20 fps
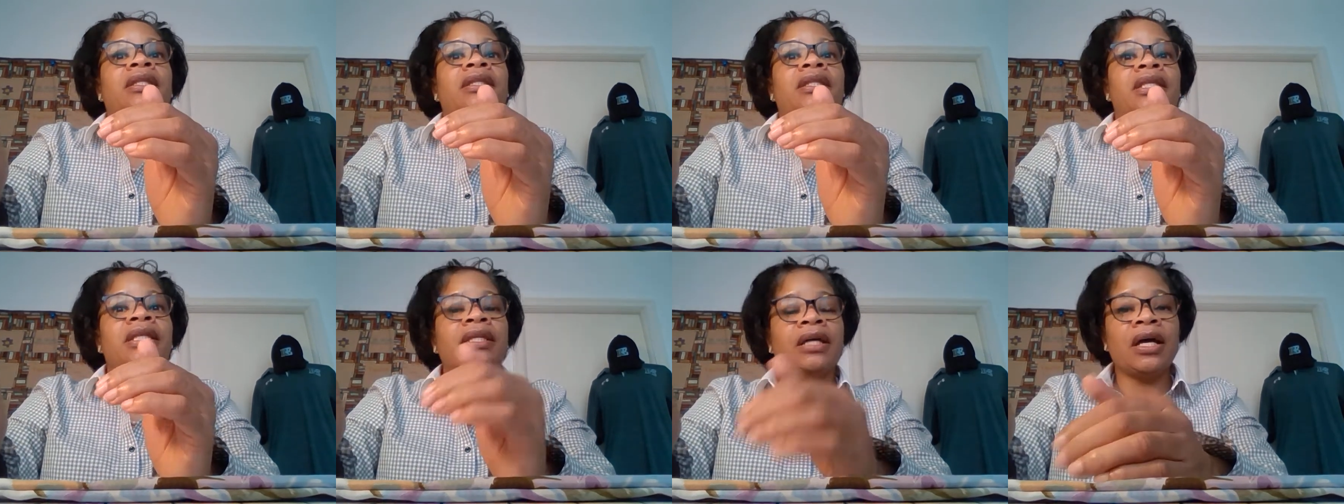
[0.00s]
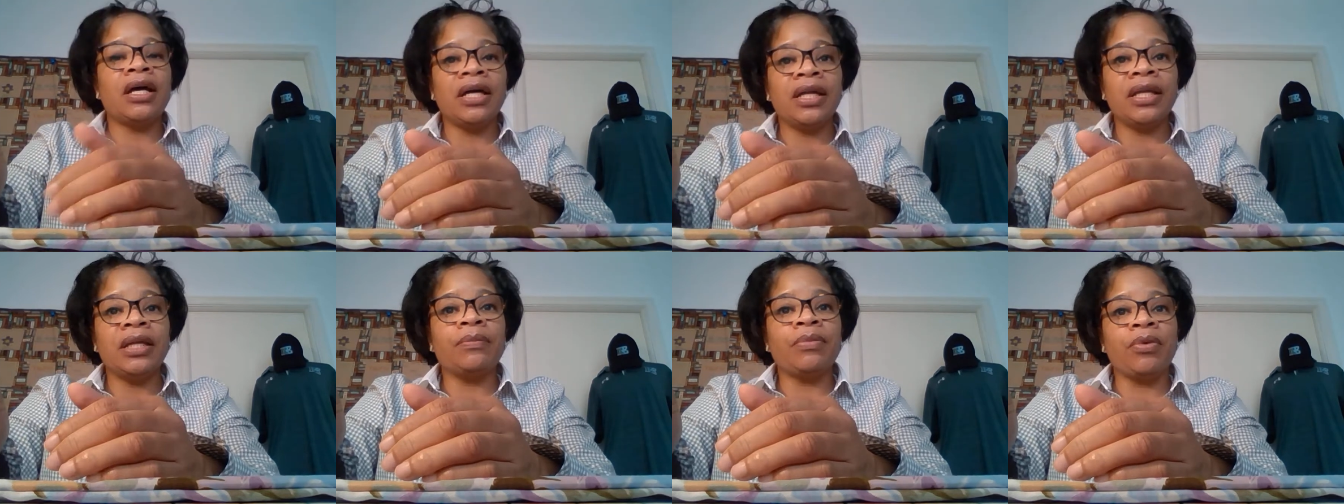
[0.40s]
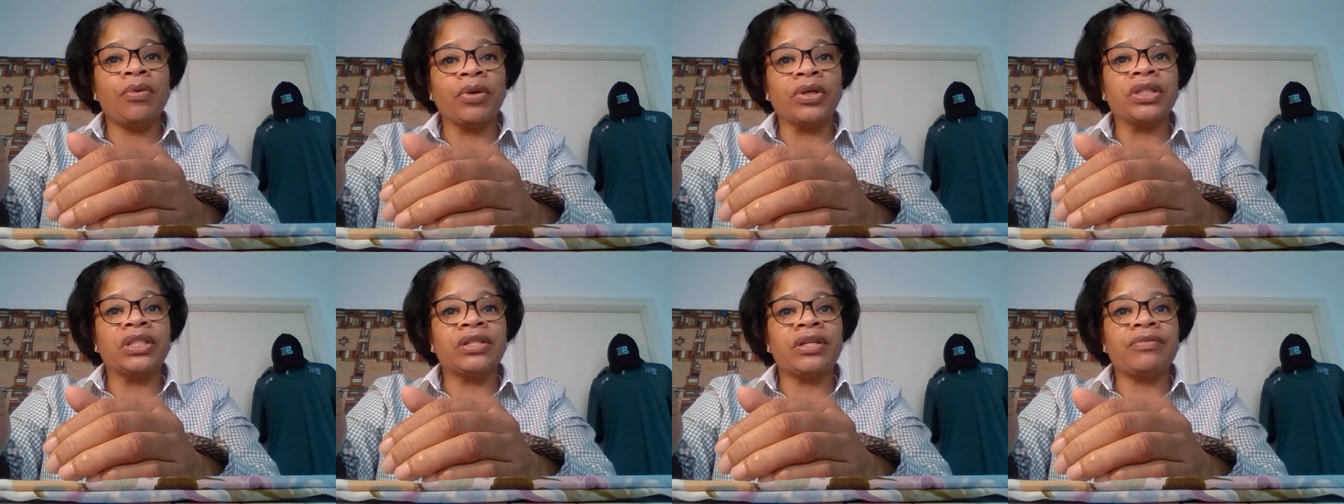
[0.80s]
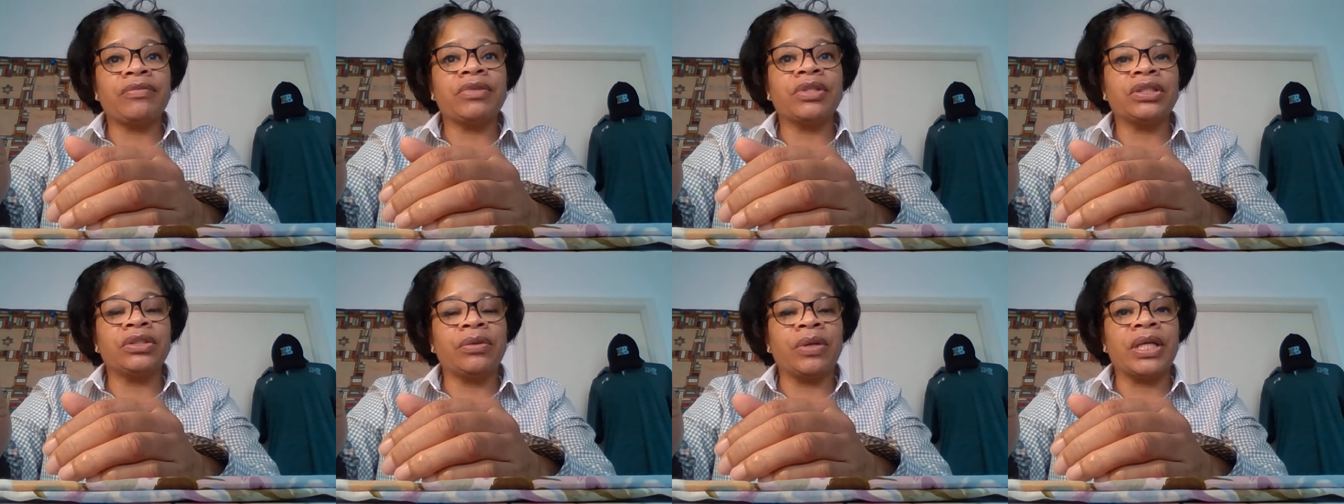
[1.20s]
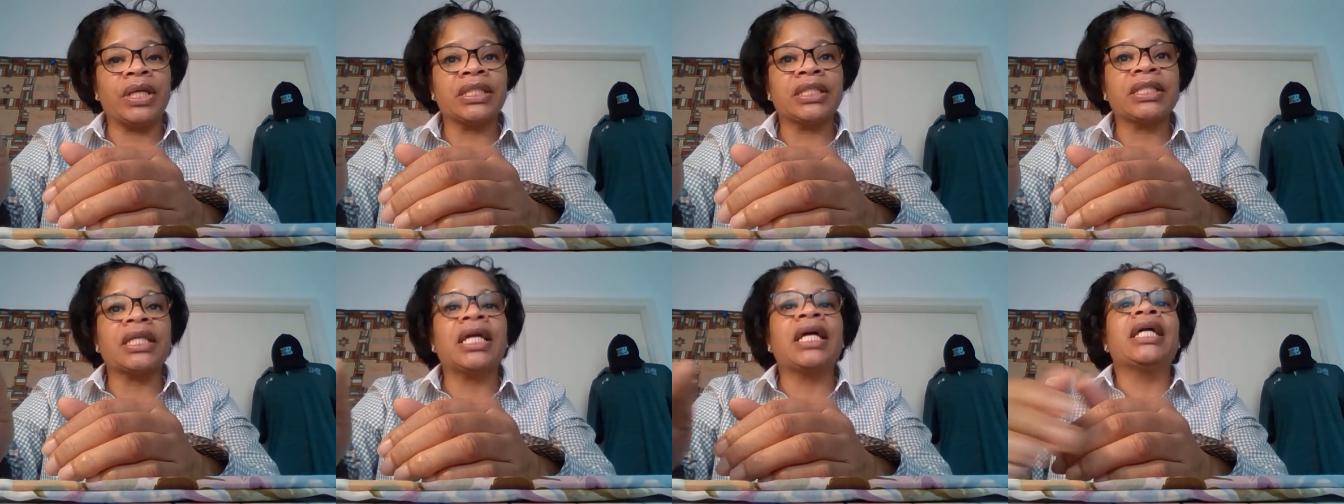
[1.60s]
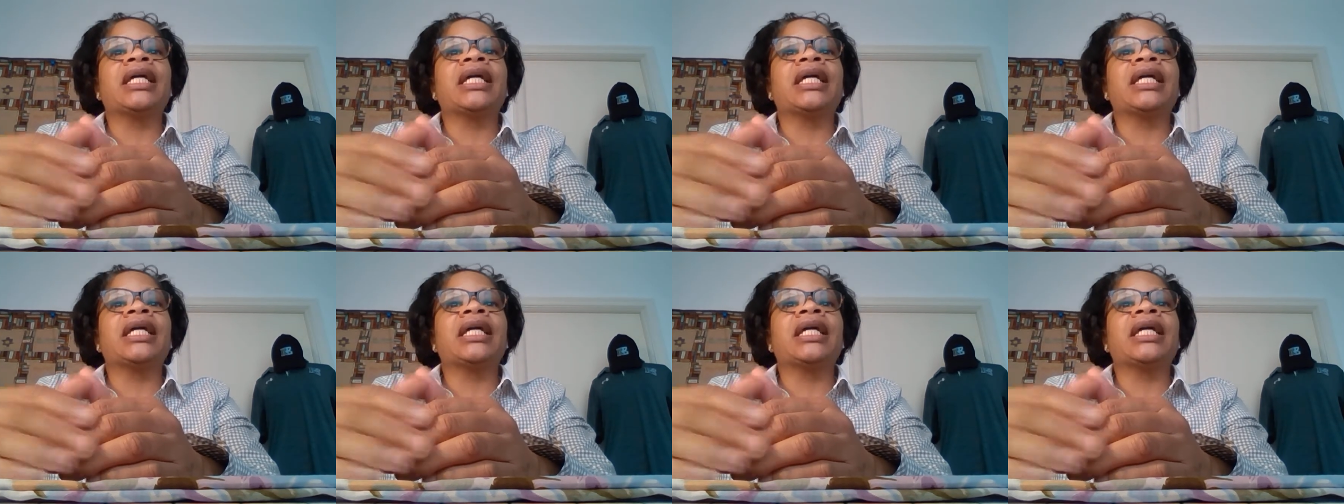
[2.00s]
the cutting portion of the dress